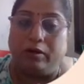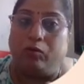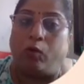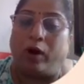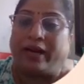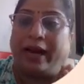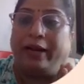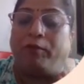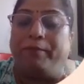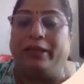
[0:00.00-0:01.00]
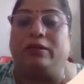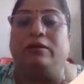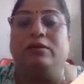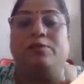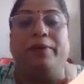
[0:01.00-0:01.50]
What kind of
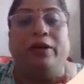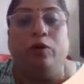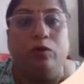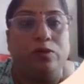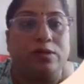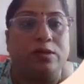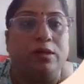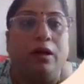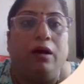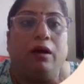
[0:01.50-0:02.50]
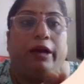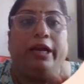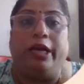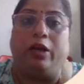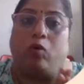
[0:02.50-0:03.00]
methods we used in
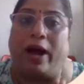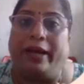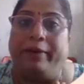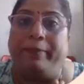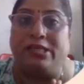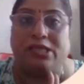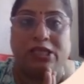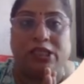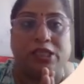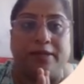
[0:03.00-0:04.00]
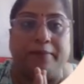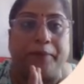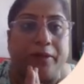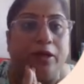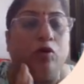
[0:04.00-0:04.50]
inquiry-based teaching?
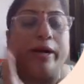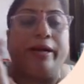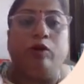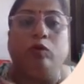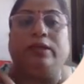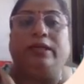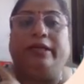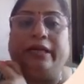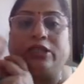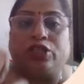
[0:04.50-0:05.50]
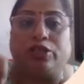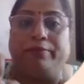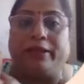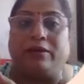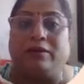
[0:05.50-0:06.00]
You can use a deduction
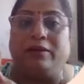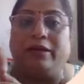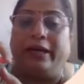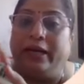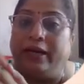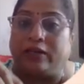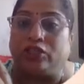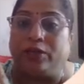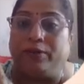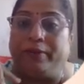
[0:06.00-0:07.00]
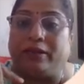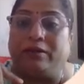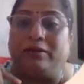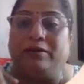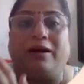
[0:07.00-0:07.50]
method, induction
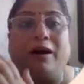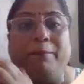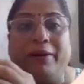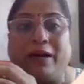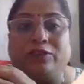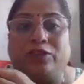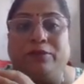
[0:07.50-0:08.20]
method, abduction